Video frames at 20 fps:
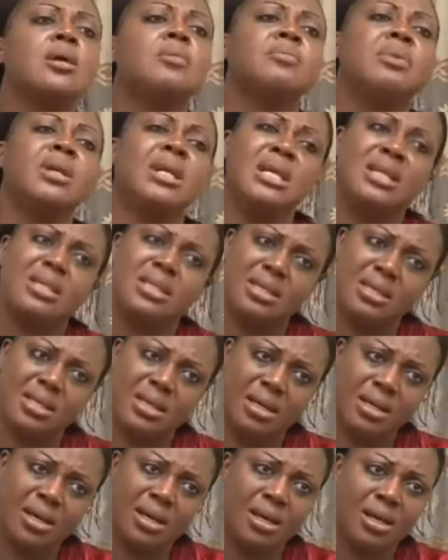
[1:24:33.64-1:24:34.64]
Please,
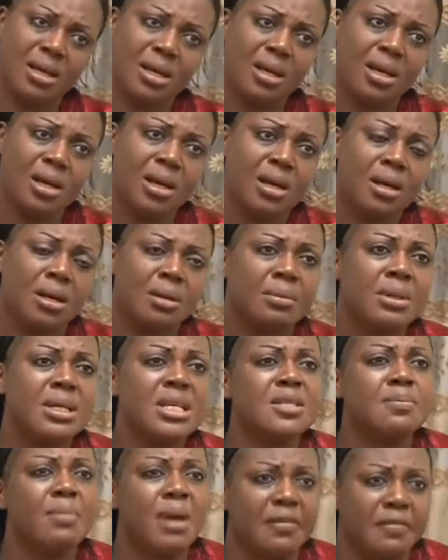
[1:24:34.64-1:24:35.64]

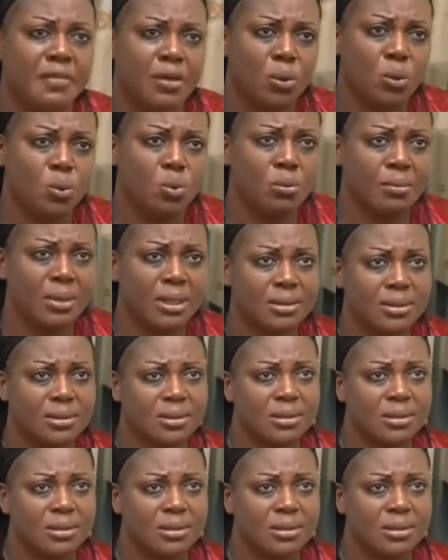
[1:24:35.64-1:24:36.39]
please, my fellow woman,